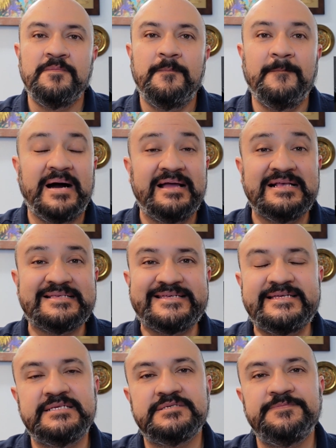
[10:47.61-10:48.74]
Maya
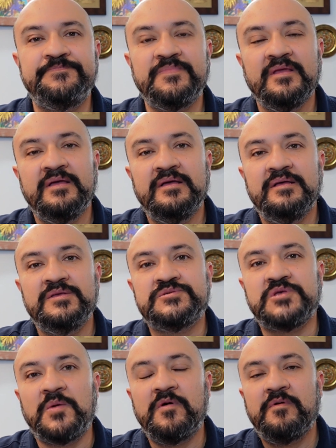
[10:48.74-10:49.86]
cities.
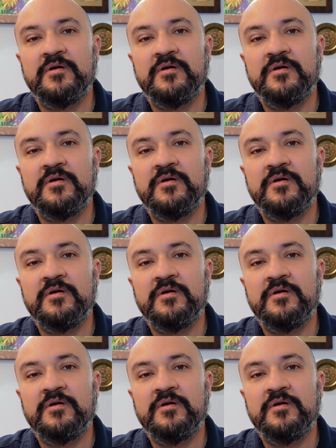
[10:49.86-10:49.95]
Some of